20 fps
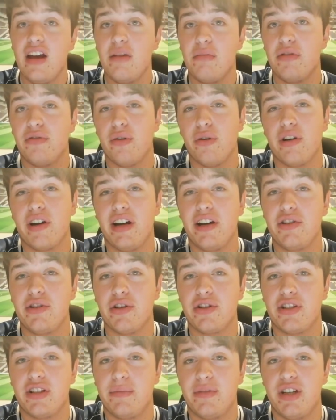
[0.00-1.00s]
before kind of
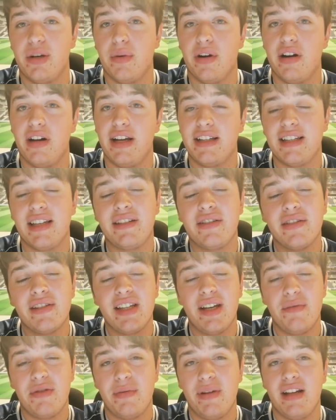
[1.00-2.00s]
judging them too early, because that does
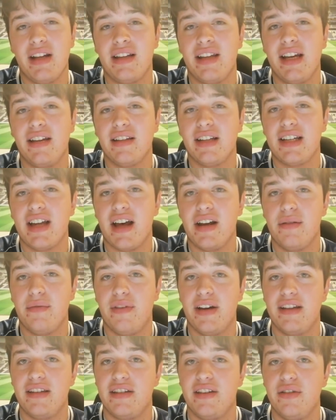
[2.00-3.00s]
seem to be a thing that Tottenham
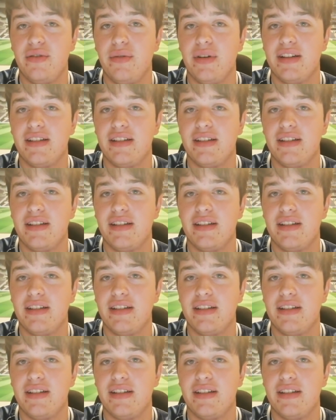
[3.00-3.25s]
fans do.